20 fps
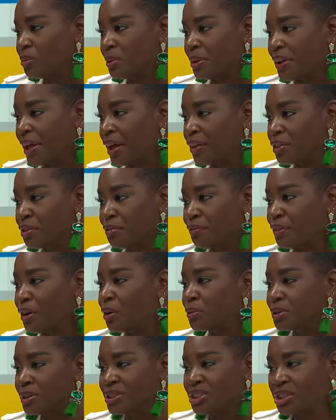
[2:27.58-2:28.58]
without the
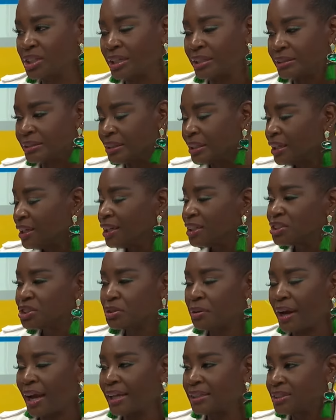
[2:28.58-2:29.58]
phone are just
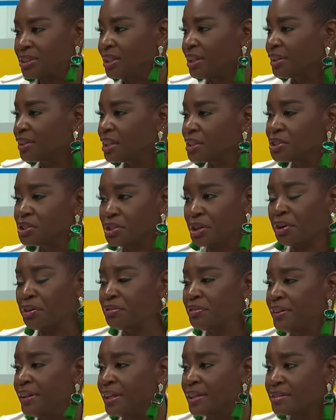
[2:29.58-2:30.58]
scratching the
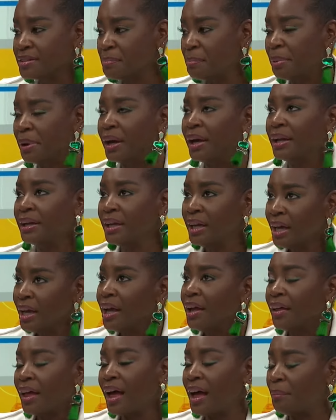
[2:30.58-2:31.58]
surface, but
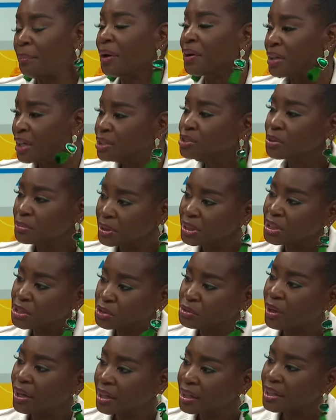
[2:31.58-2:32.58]
um, our kids are really
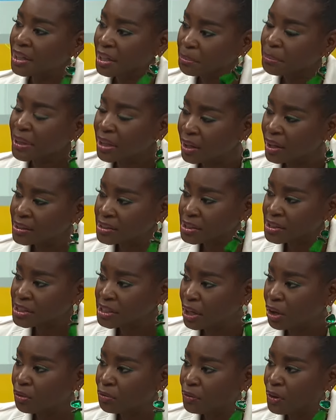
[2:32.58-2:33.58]
struggling because of
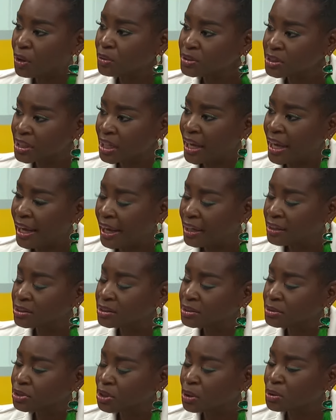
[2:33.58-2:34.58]
cell phones and
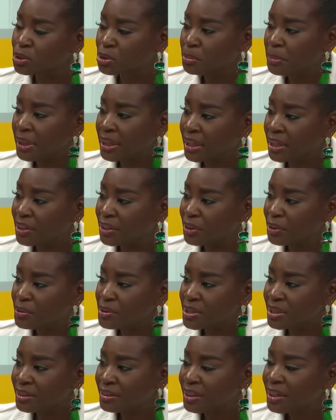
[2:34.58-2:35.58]
social media
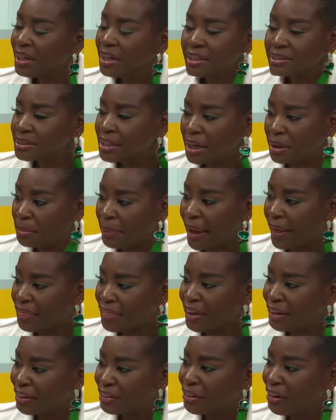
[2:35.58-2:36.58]
use, and it's not a bad
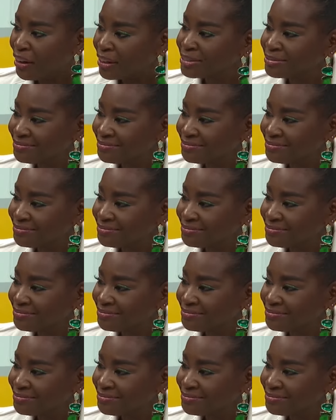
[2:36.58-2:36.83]
thing at all.